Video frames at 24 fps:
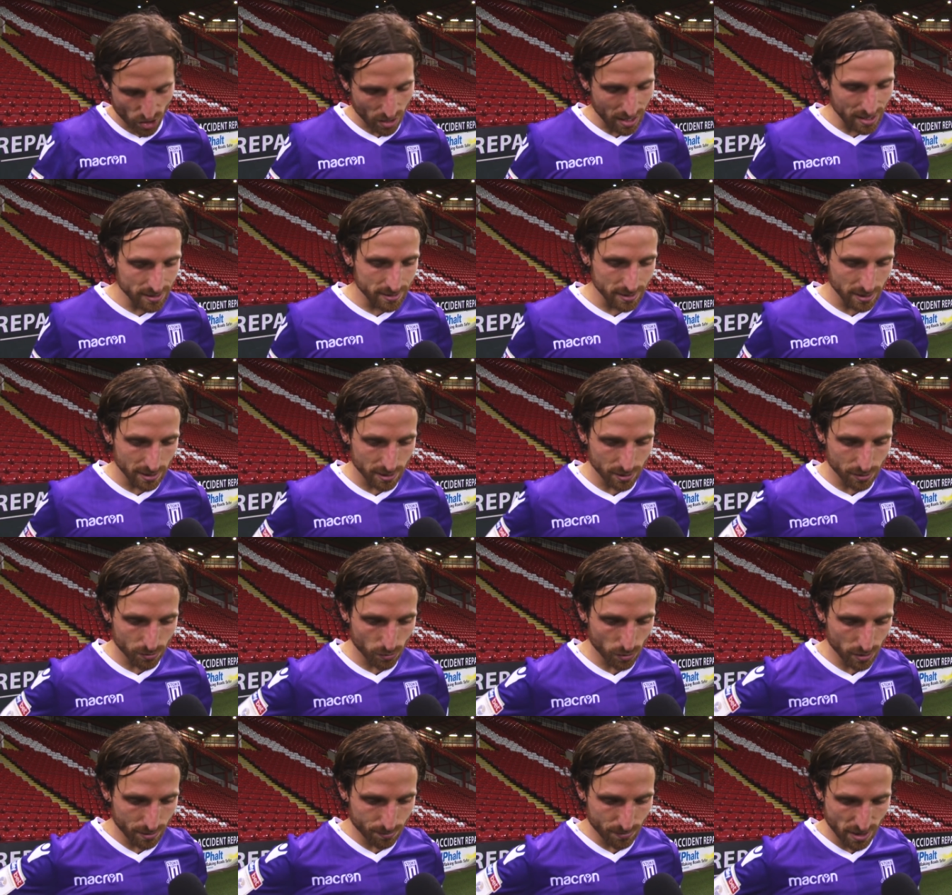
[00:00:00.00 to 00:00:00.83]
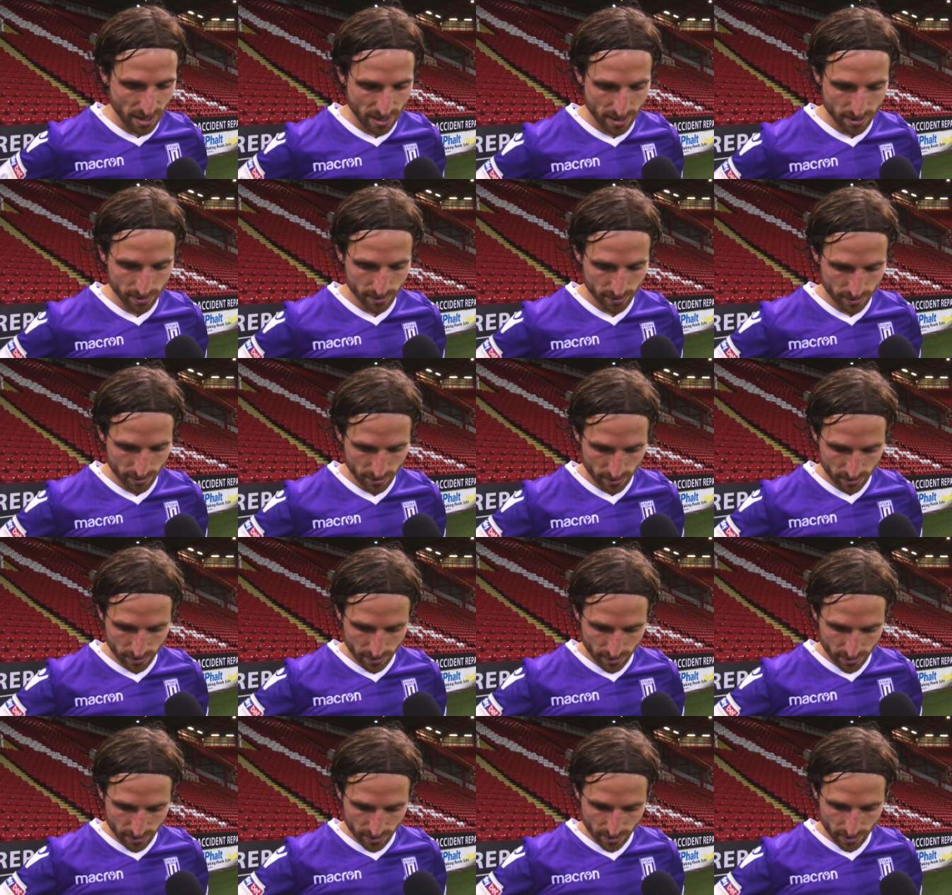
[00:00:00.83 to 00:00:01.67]
no, ideally, you want him there.
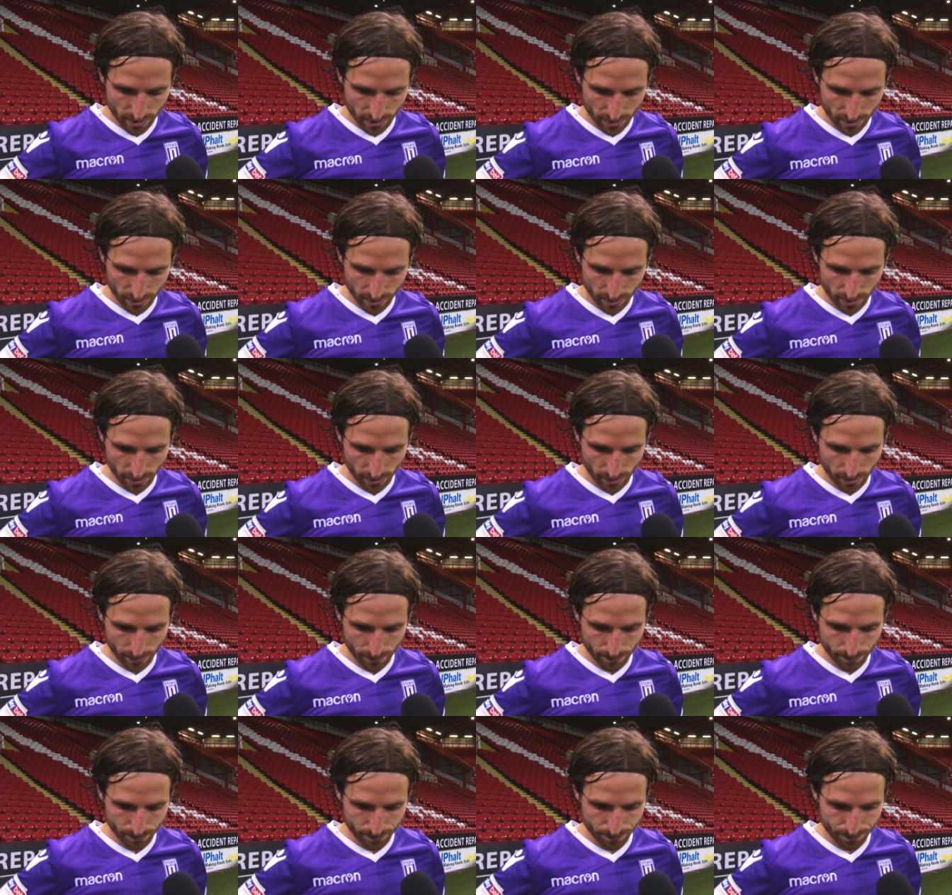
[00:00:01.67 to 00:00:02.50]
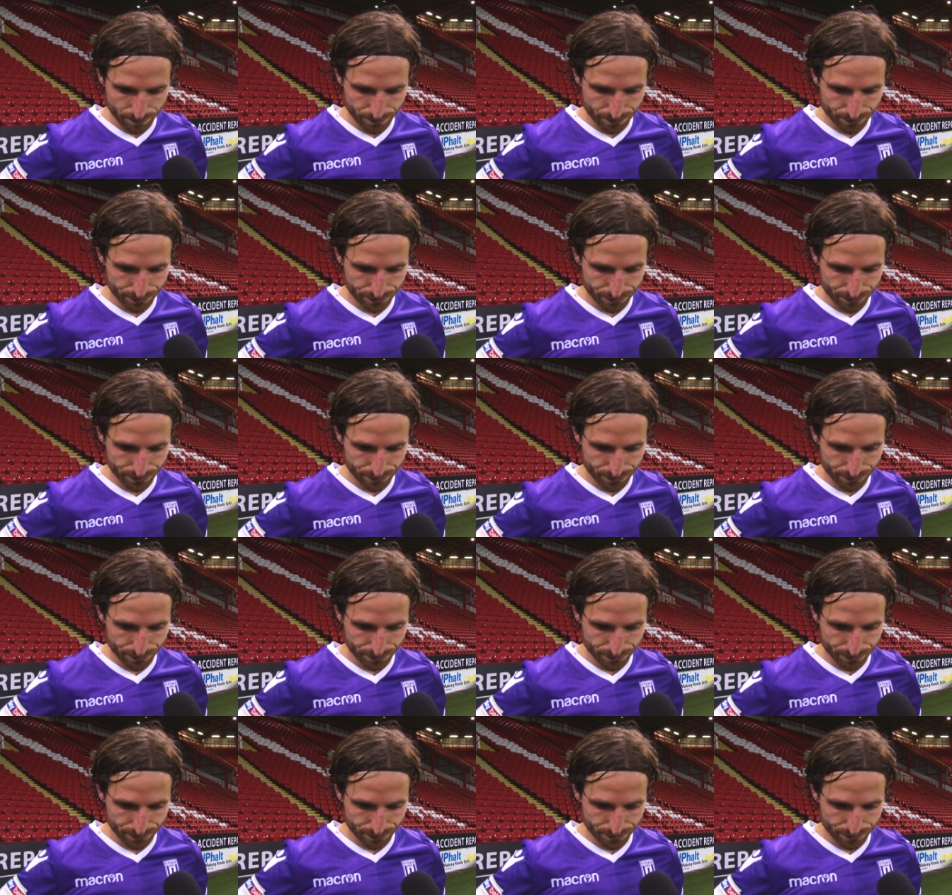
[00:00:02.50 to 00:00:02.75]
Um,